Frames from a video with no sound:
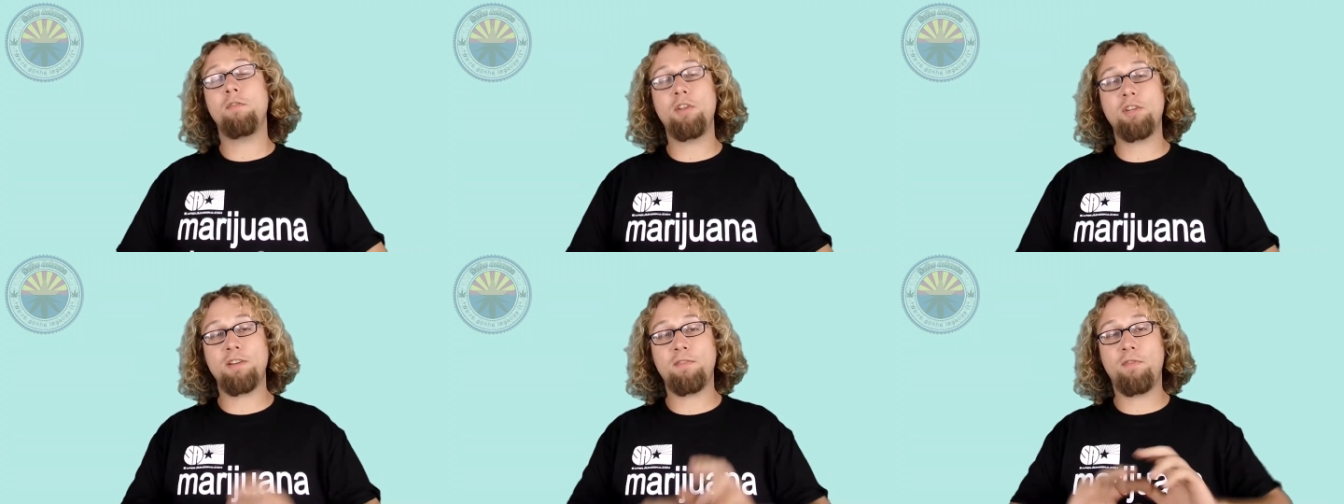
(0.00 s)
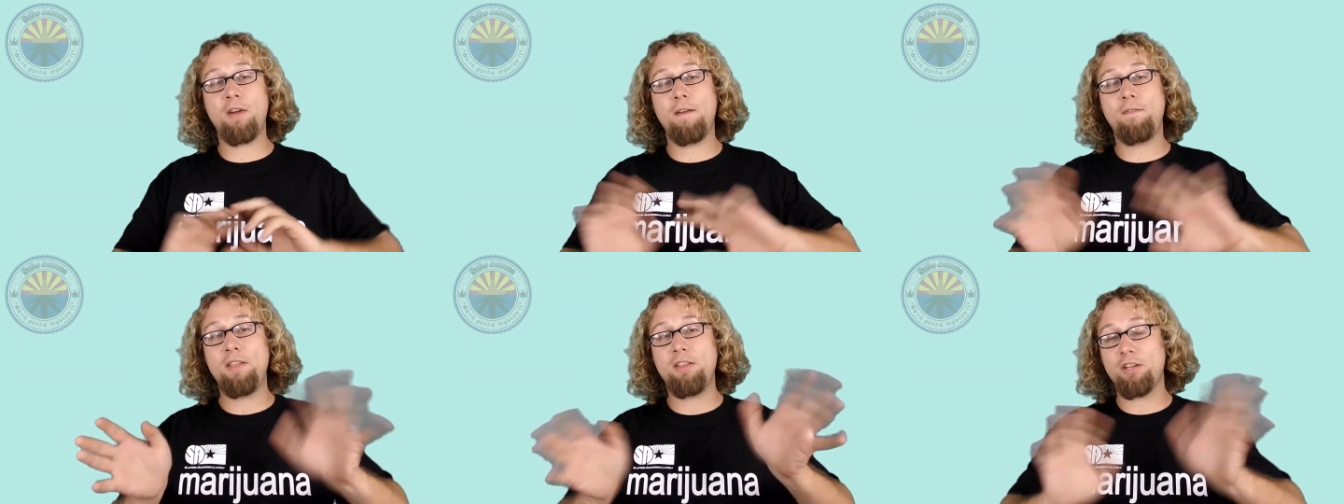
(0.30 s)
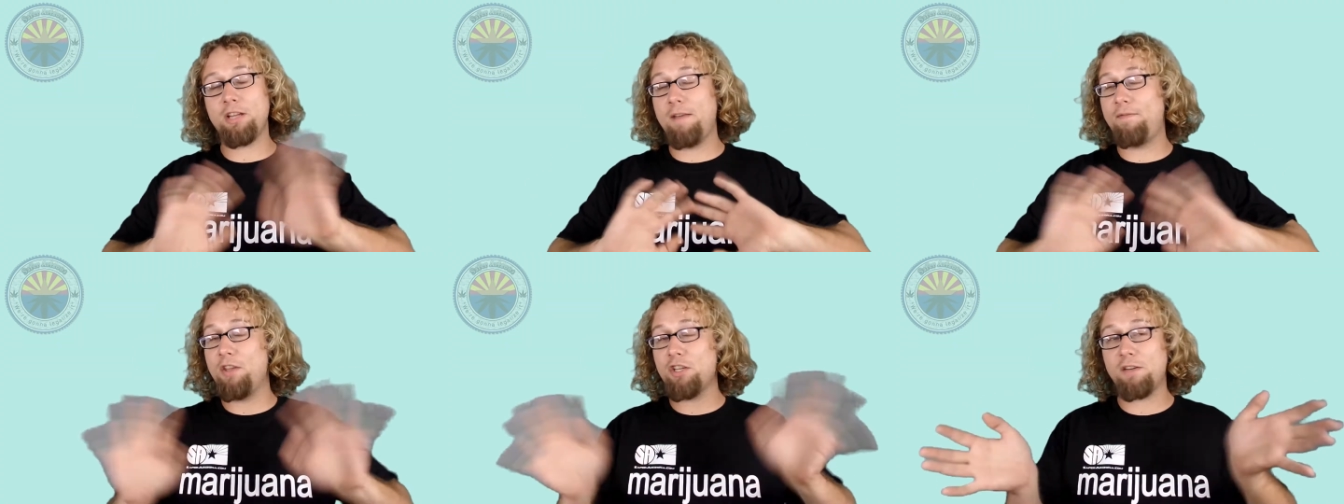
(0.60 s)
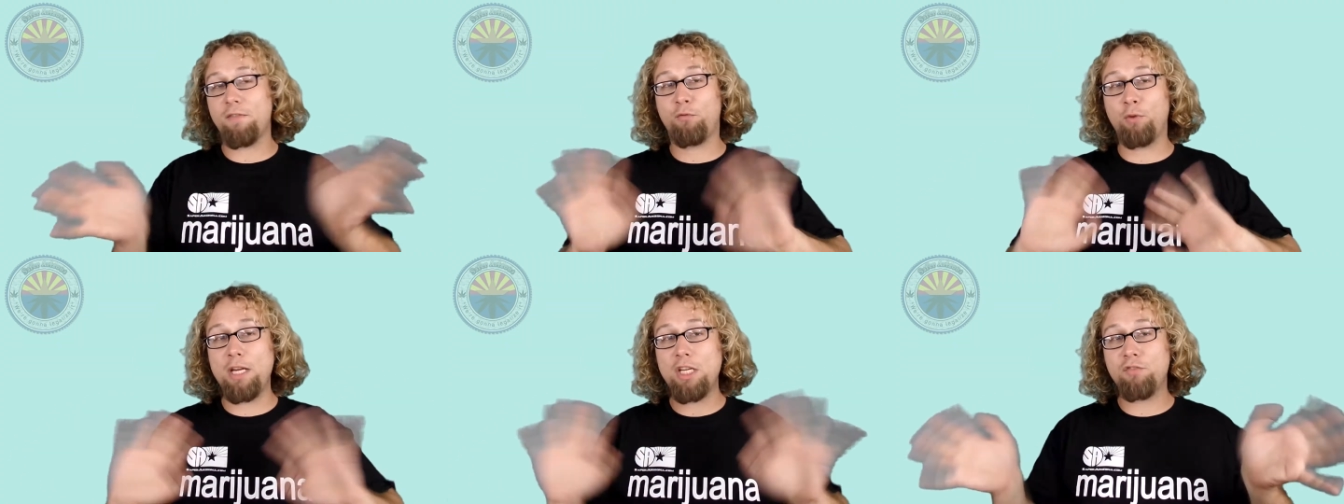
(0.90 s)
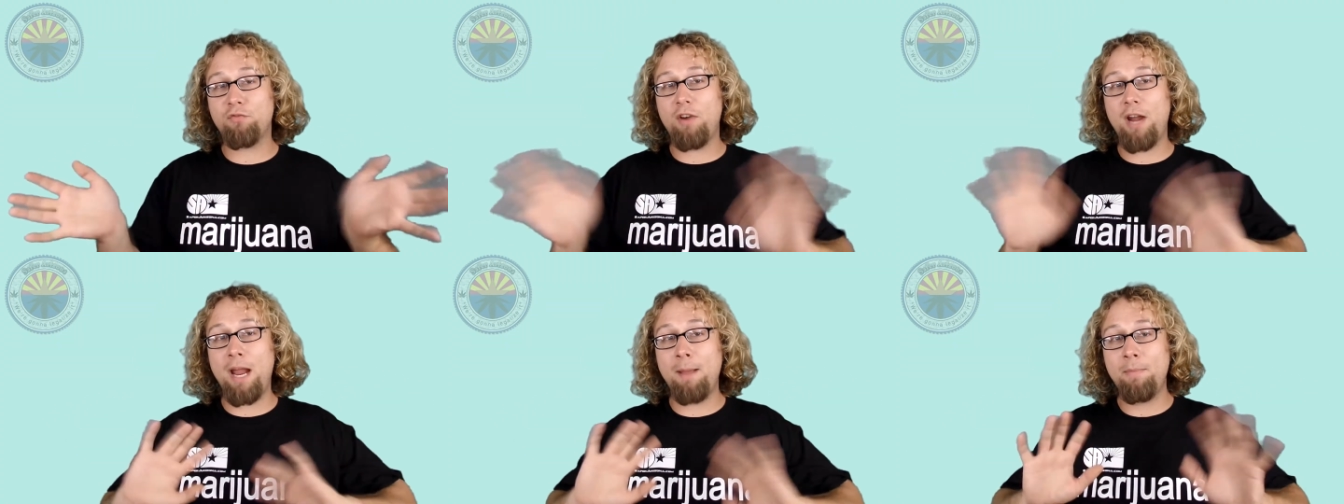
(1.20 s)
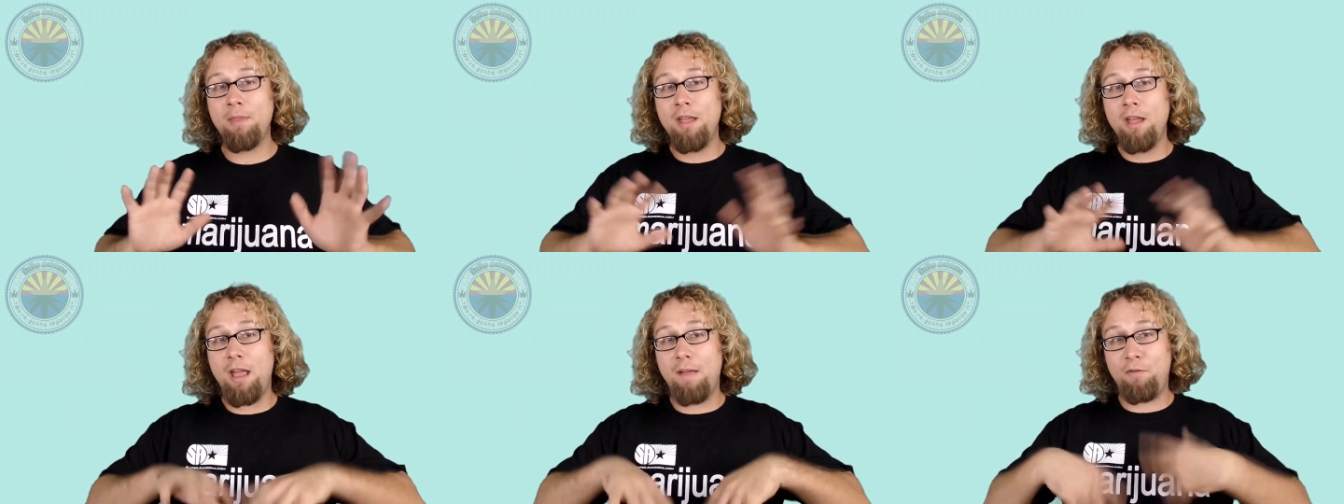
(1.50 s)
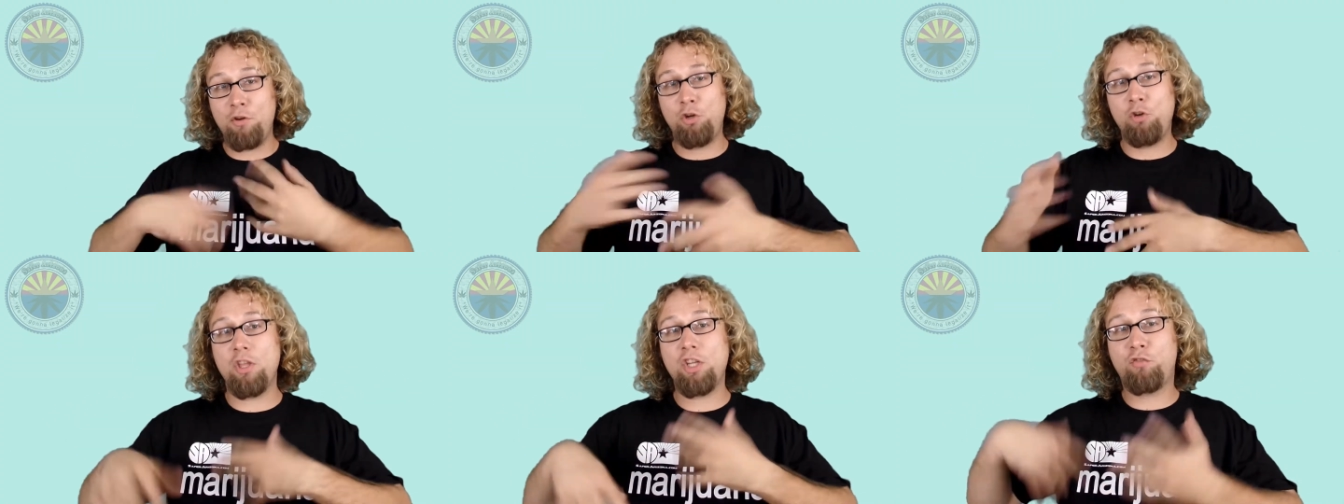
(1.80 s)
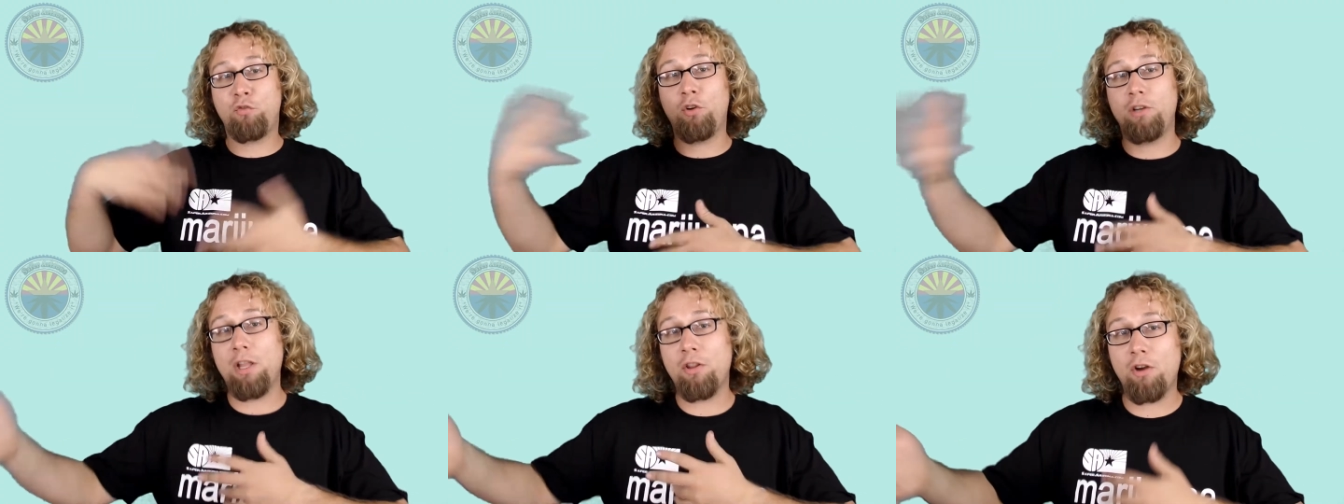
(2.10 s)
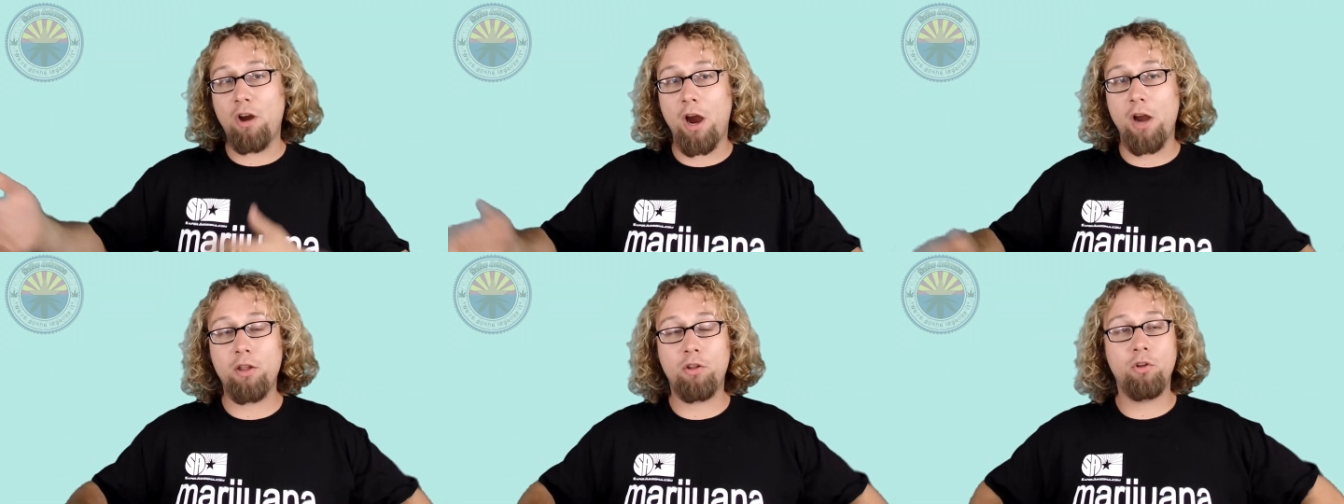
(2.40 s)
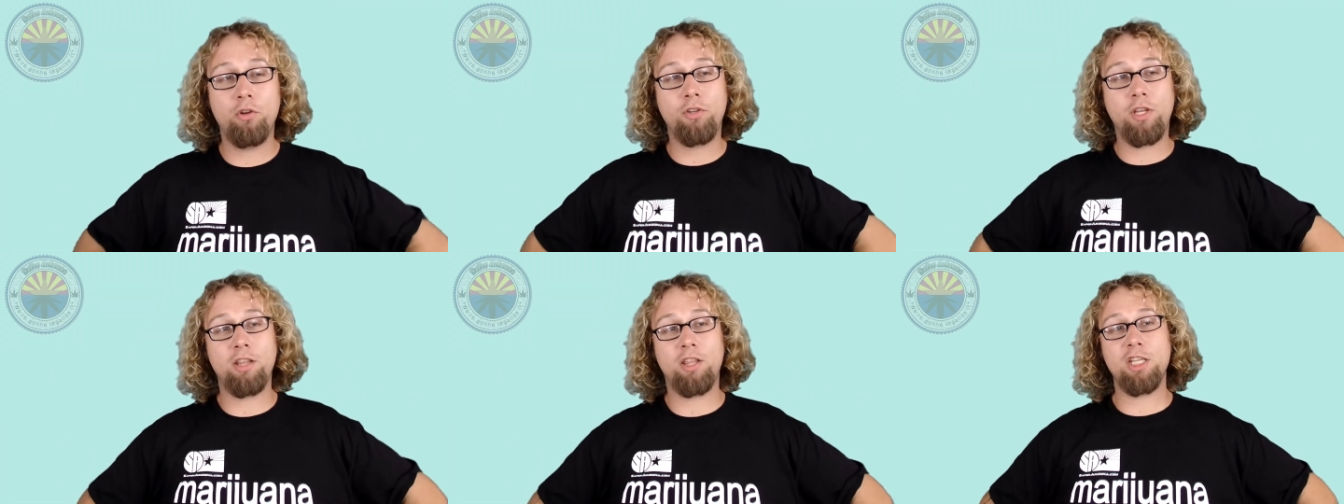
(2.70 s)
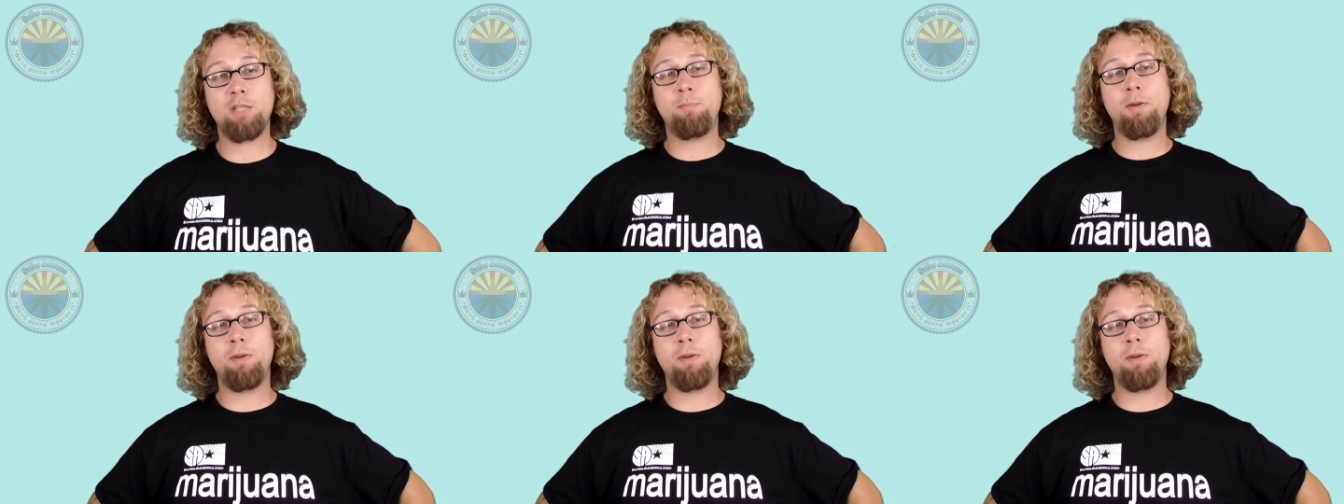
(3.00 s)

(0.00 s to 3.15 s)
if there's a, if there's a freeze frame, if you do this for another article, get this